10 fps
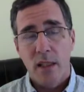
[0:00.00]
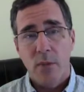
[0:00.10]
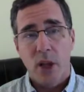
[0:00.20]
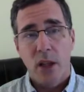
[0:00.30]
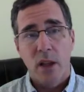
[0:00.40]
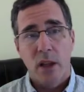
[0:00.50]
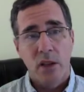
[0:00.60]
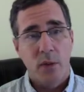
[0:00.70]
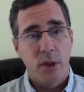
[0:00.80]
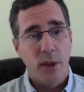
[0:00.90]
on Berkeley,
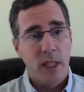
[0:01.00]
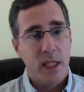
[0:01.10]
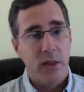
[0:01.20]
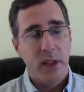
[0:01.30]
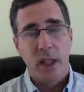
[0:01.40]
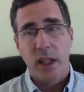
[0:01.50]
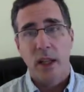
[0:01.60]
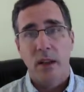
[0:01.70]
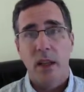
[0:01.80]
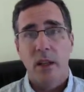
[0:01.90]
October 27th, and
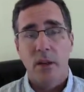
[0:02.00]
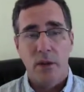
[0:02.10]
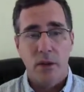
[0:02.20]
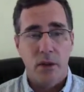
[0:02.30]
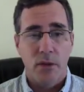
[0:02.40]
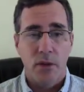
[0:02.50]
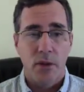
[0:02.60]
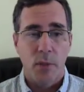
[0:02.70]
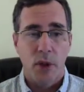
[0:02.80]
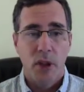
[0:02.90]
then the 3rd of
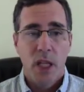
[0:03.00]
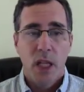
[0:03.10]
November.